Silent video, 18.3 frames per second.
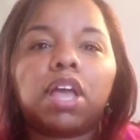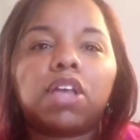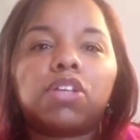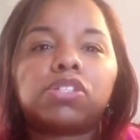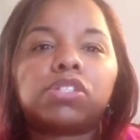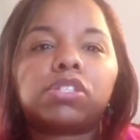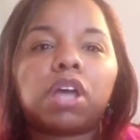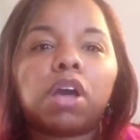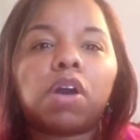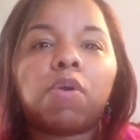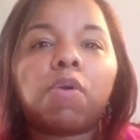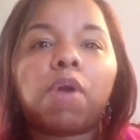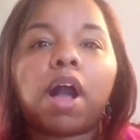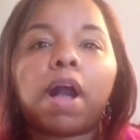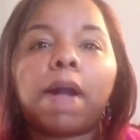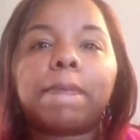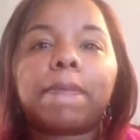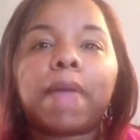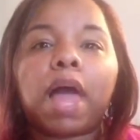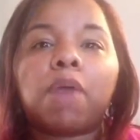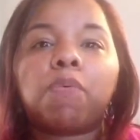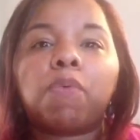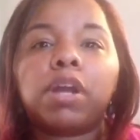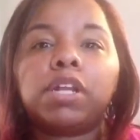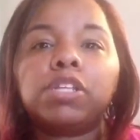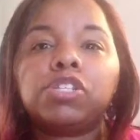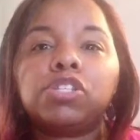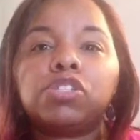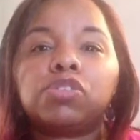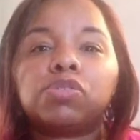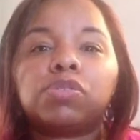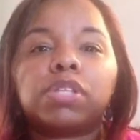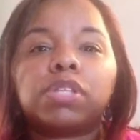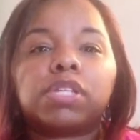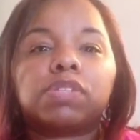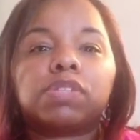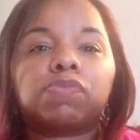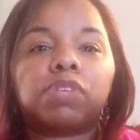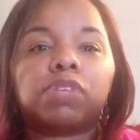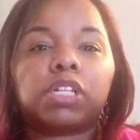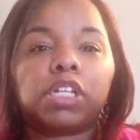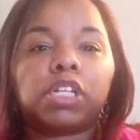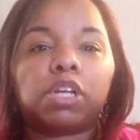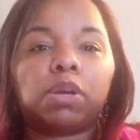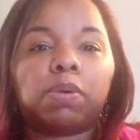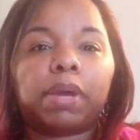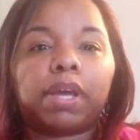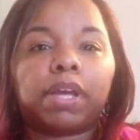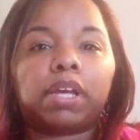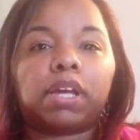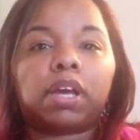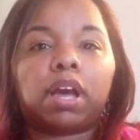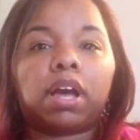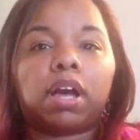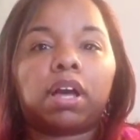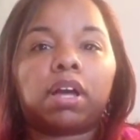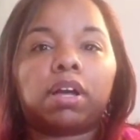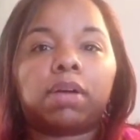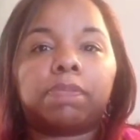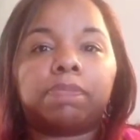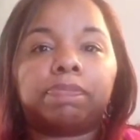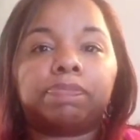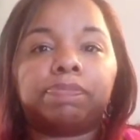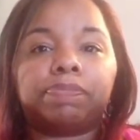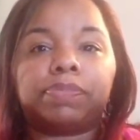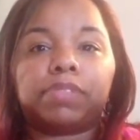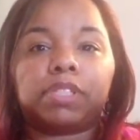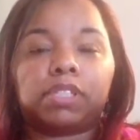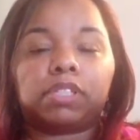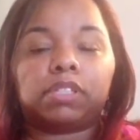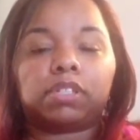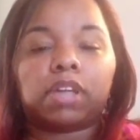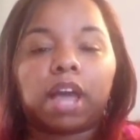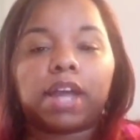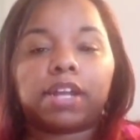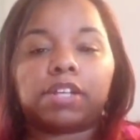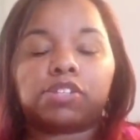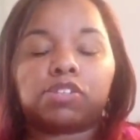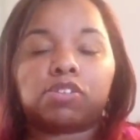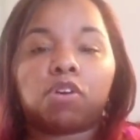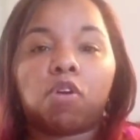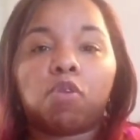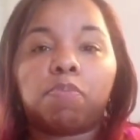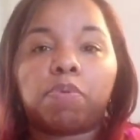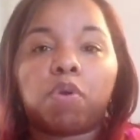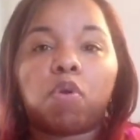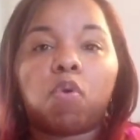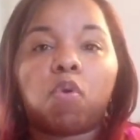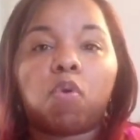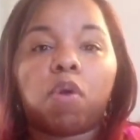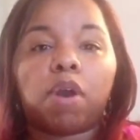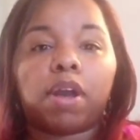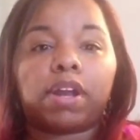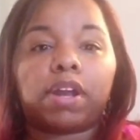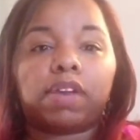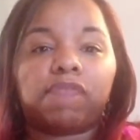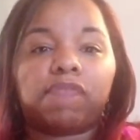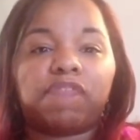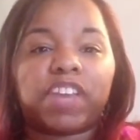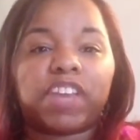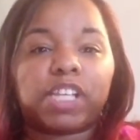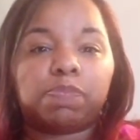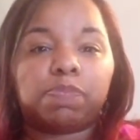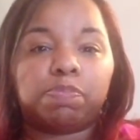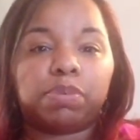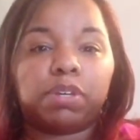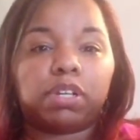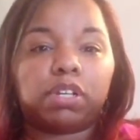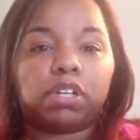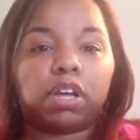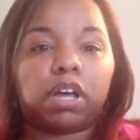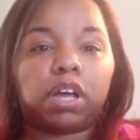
So I wanted to do this really quick kind of scope on Facebook